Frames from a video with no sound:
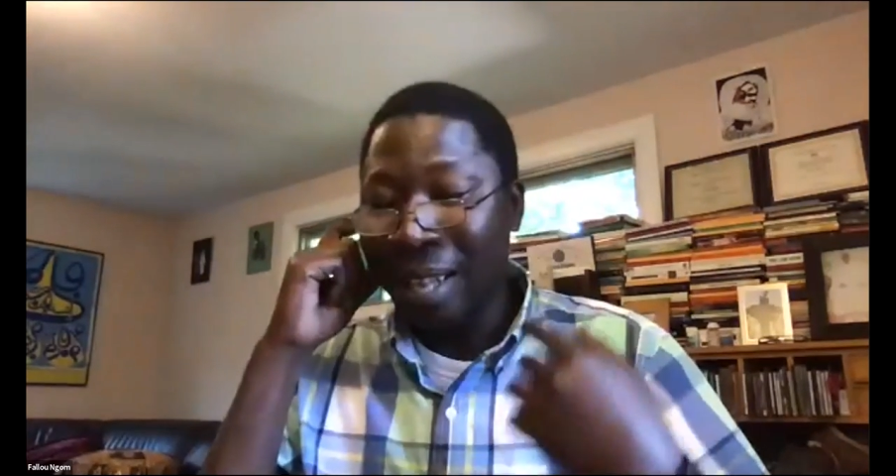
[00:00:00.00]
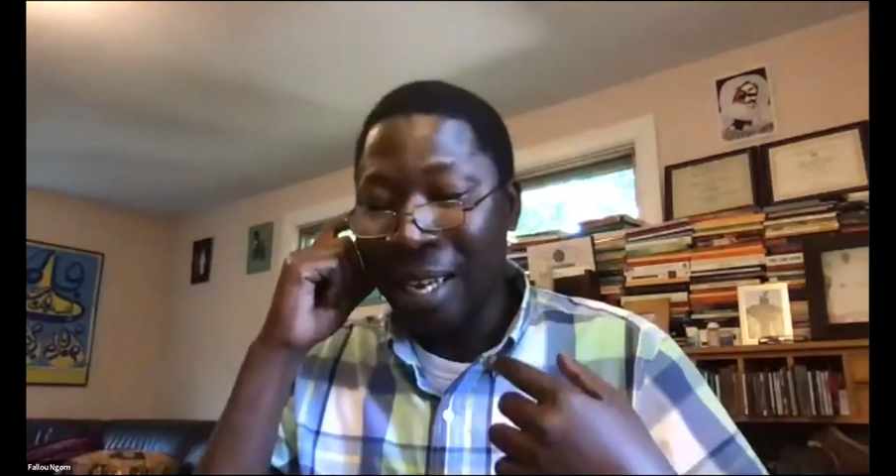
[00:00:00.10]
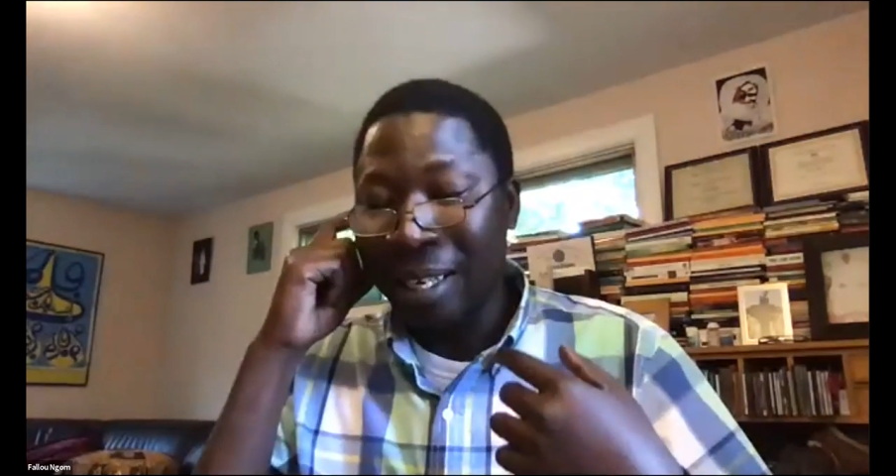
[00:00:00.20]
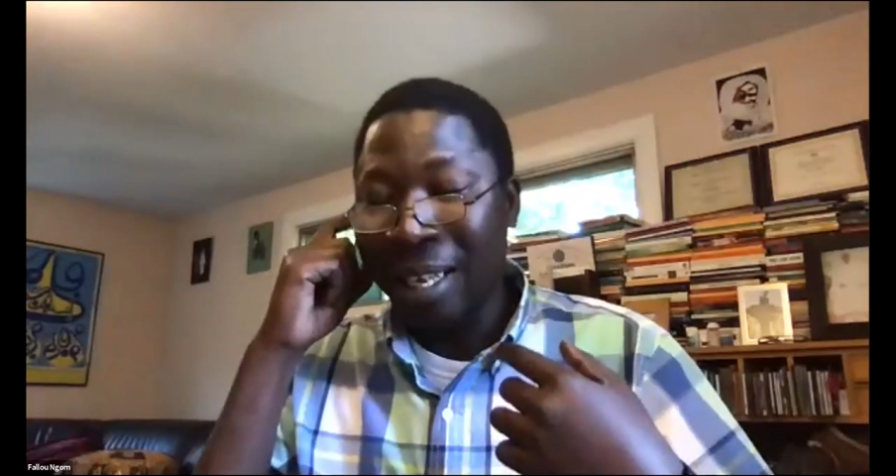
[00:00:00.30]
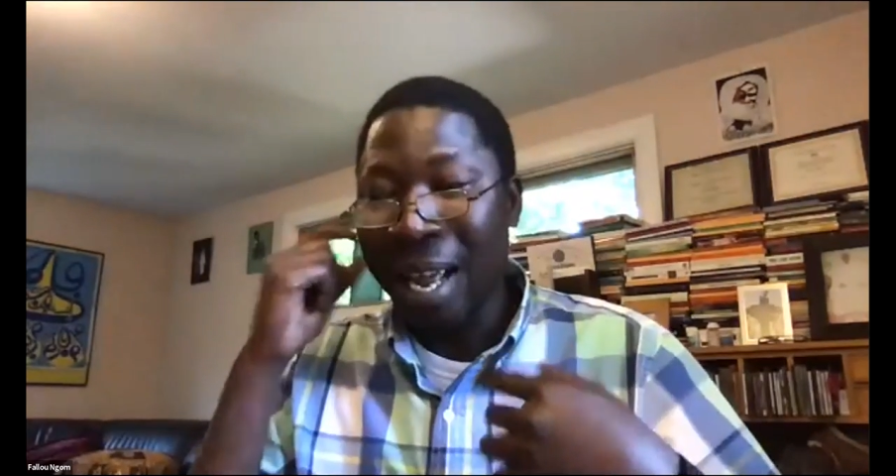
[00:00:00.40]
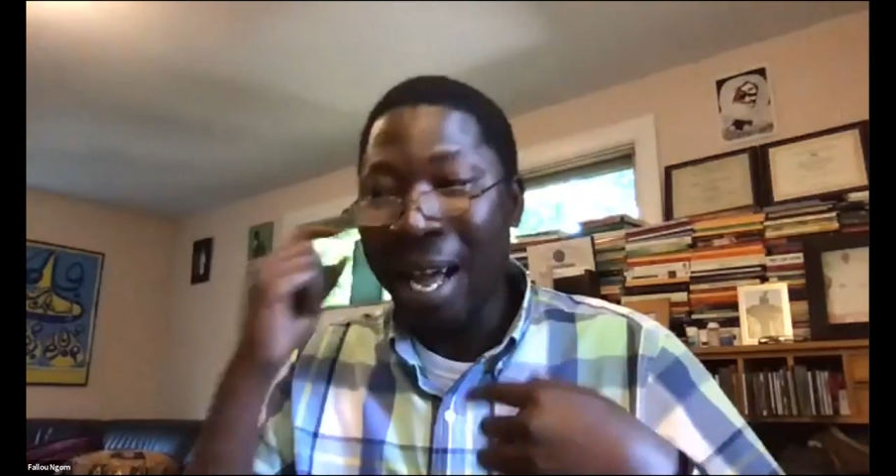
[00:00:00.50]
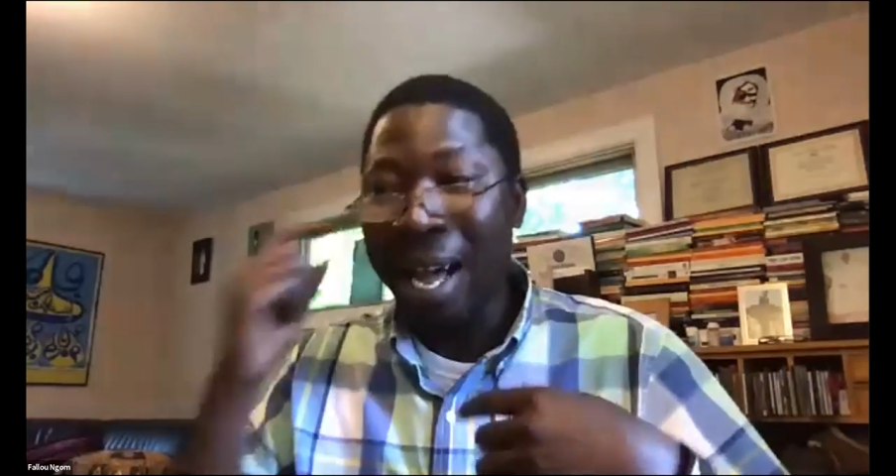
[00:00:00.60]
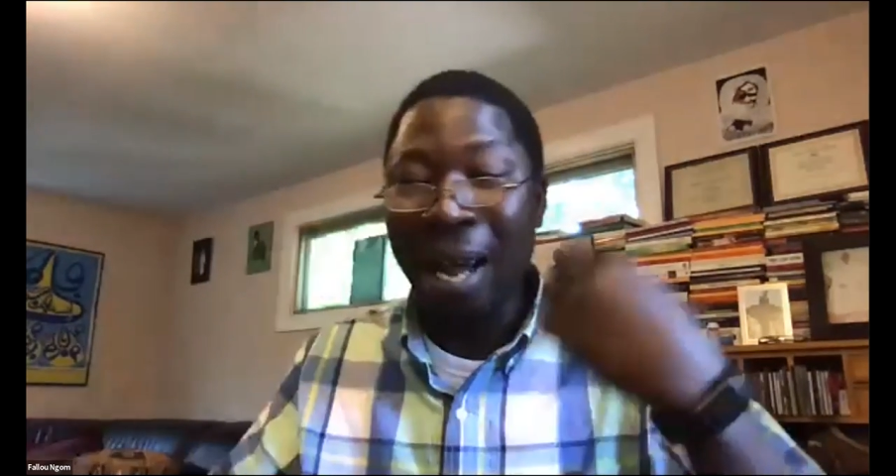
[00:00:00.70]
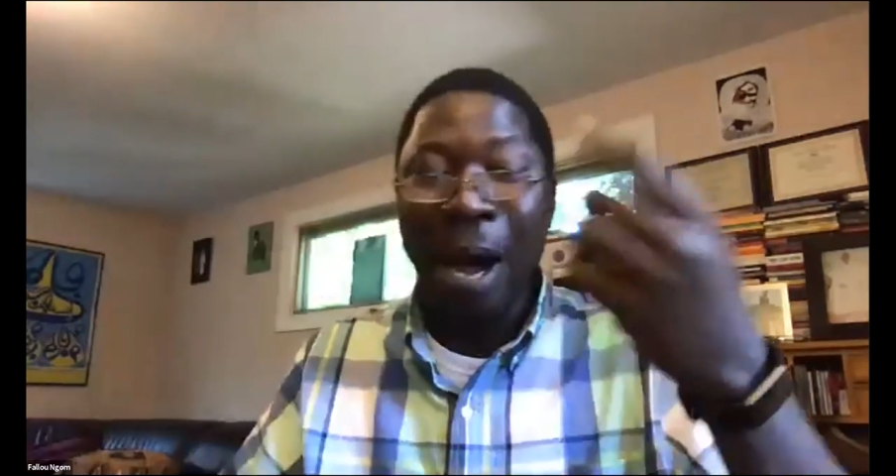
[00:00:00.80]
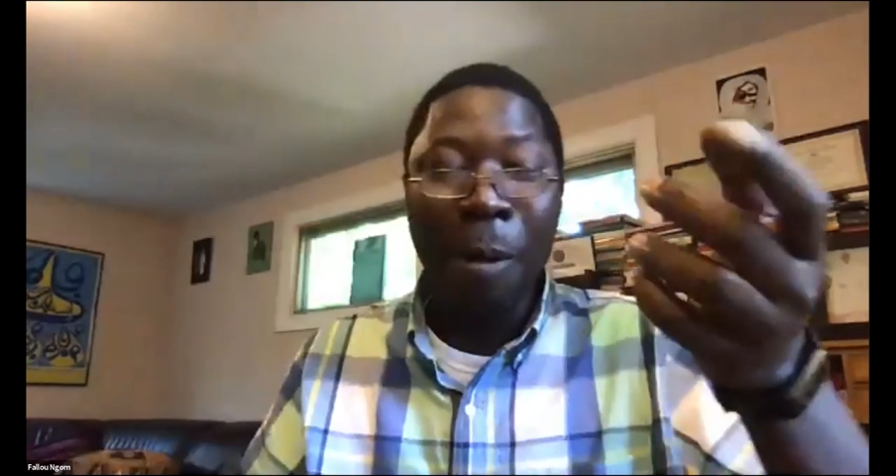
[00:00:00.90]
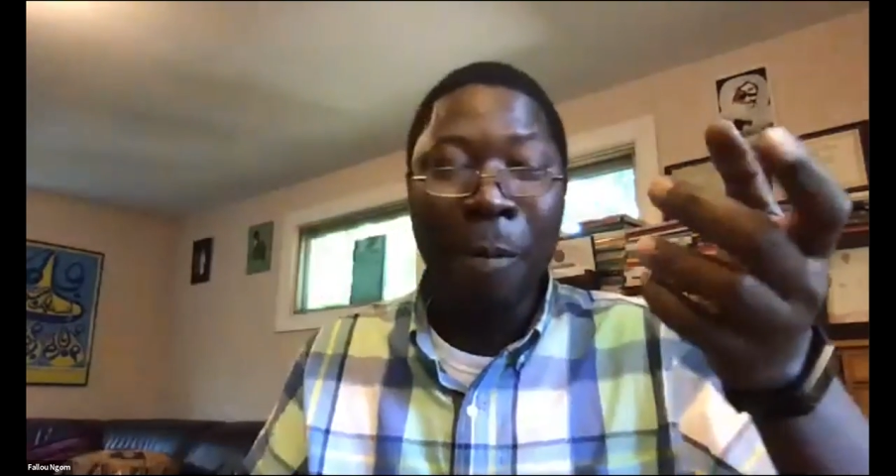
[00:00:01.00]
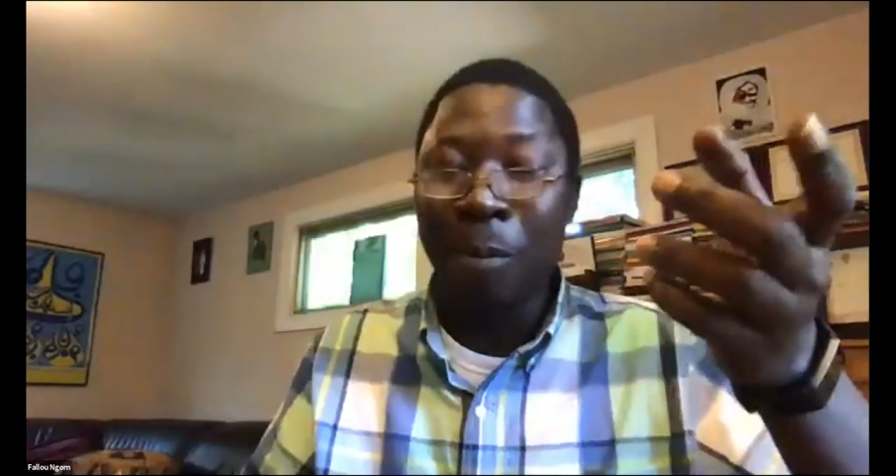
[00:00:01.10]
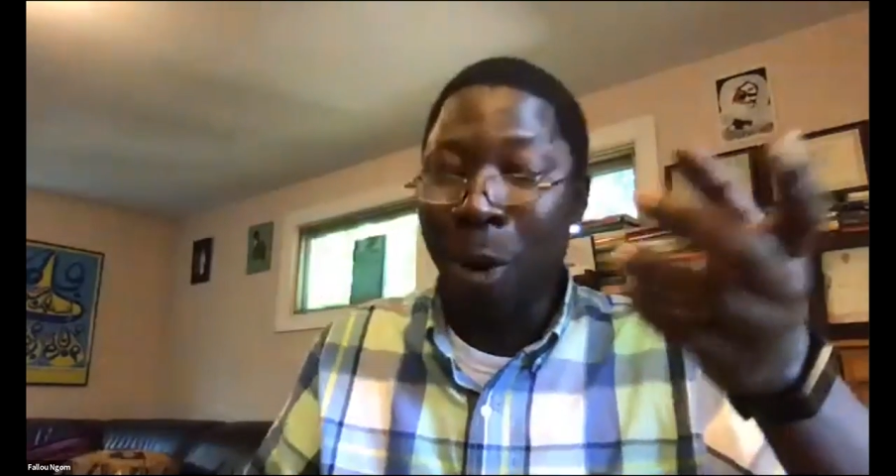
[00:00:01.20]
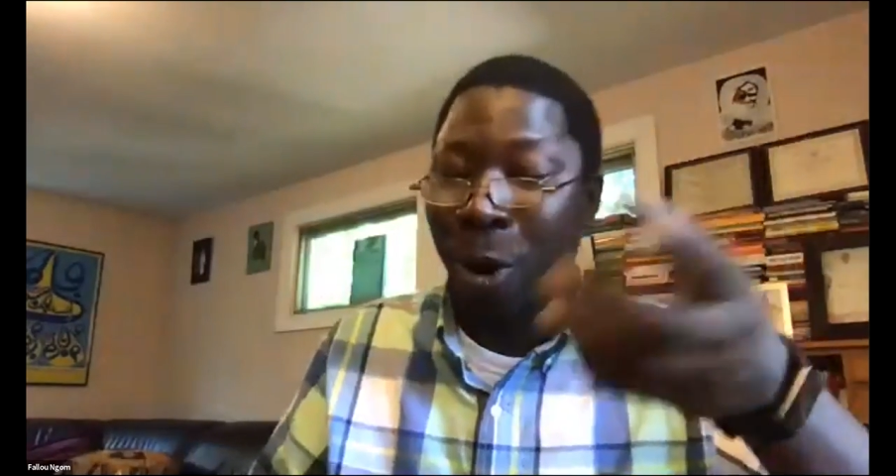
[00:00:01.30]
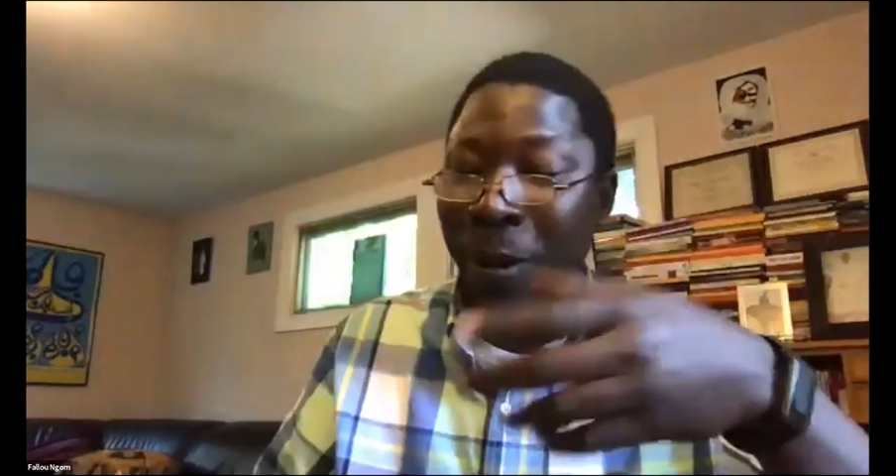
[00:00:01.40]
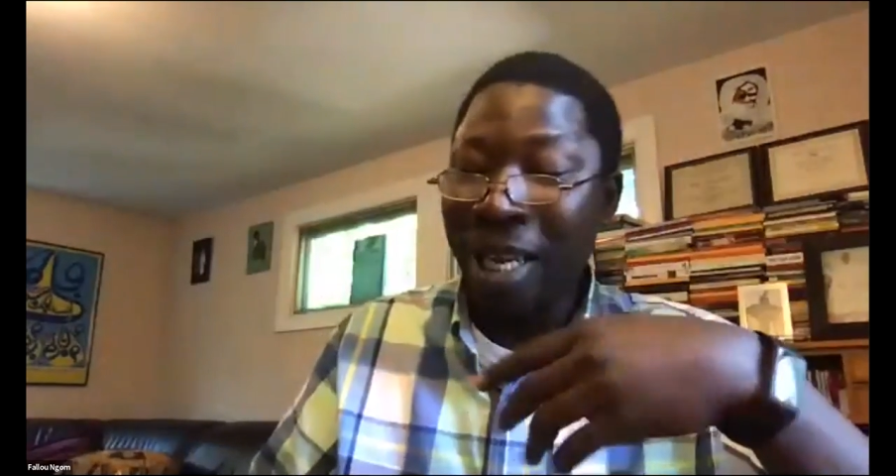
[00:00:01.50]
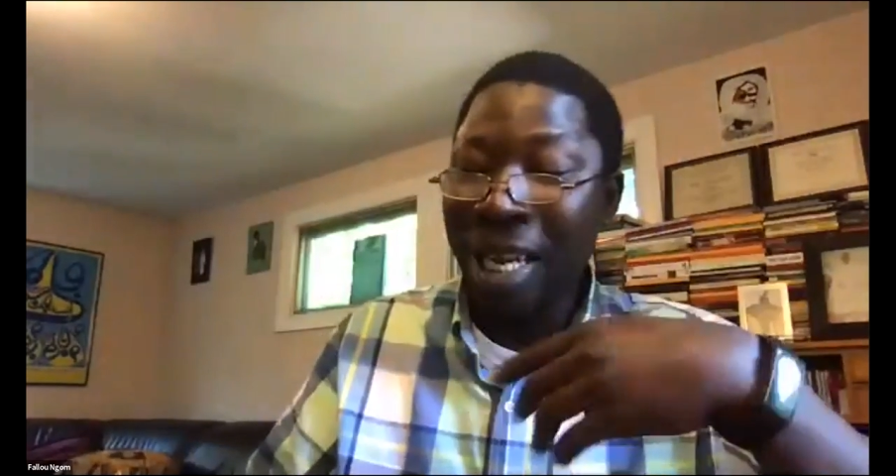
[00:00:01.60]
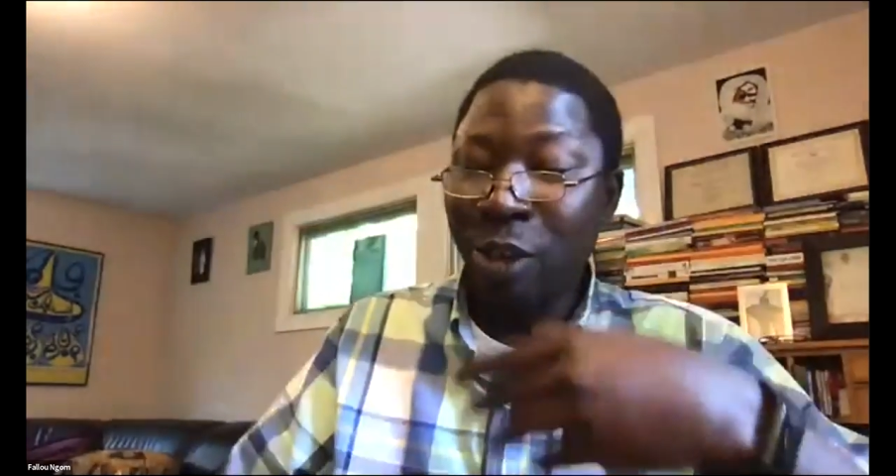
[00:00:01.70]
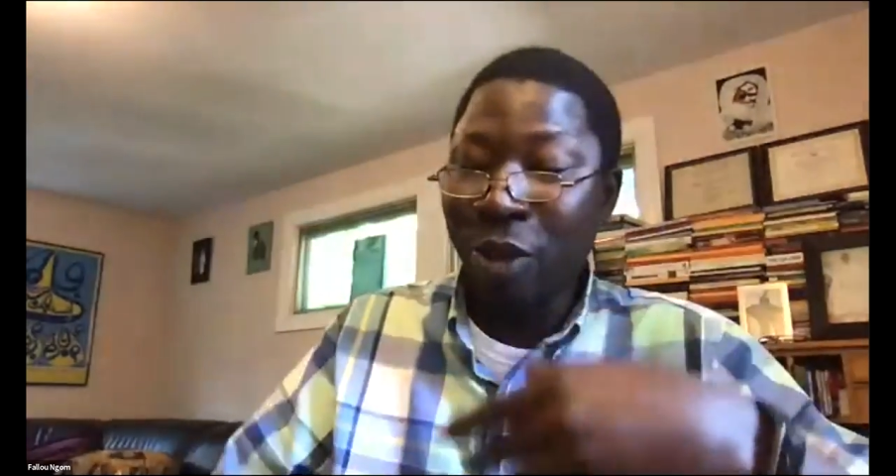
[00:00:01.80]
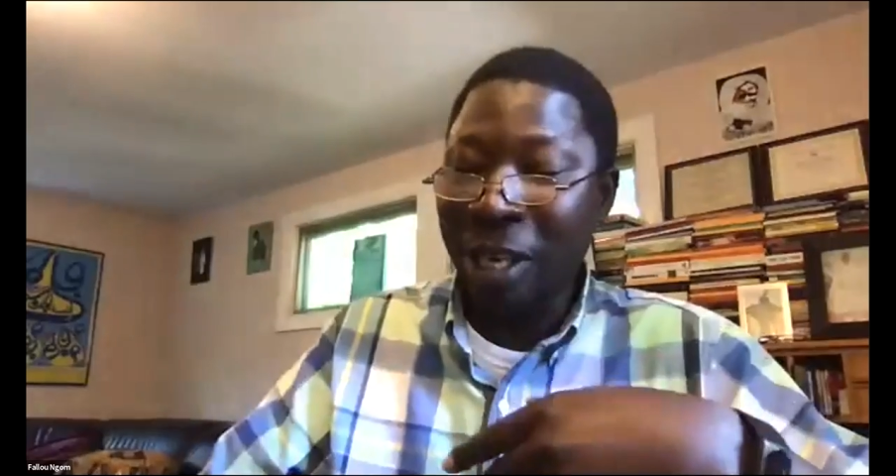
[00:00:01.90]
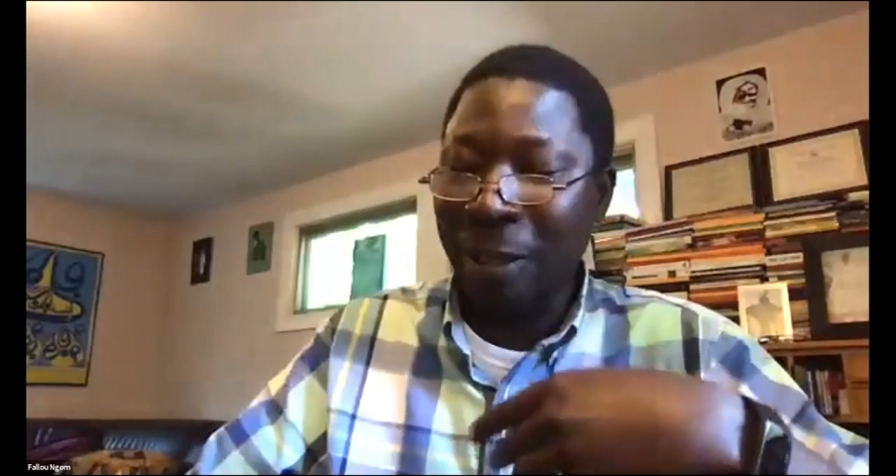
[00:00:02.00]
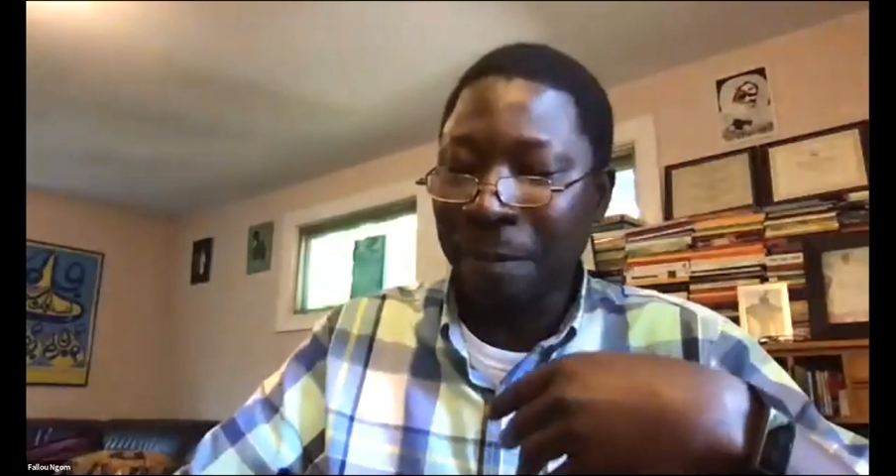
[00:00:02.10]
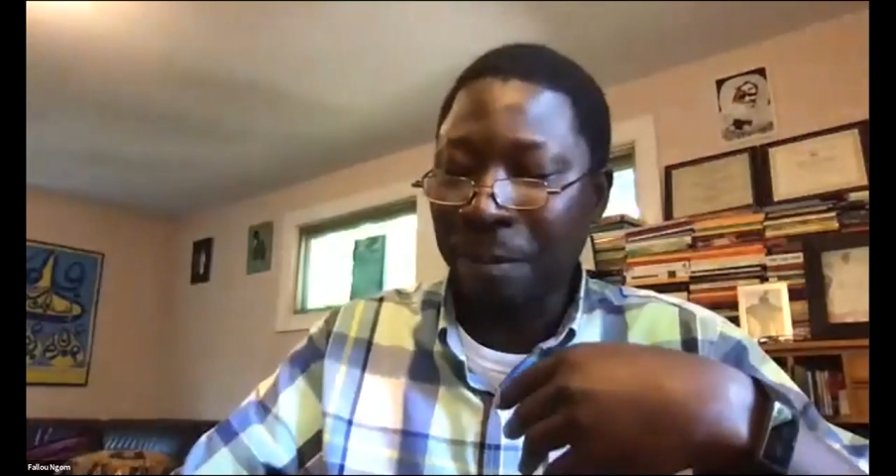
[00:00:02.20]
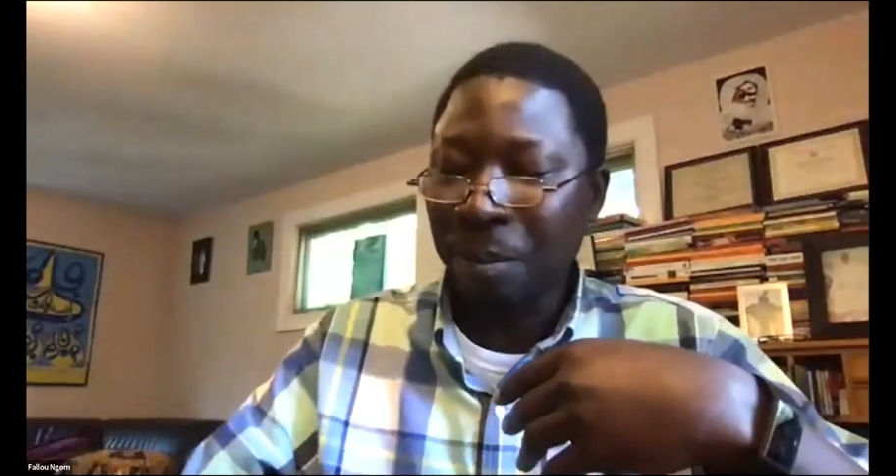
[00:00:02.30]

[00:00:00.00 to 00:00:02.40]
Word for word: that there are now more interest,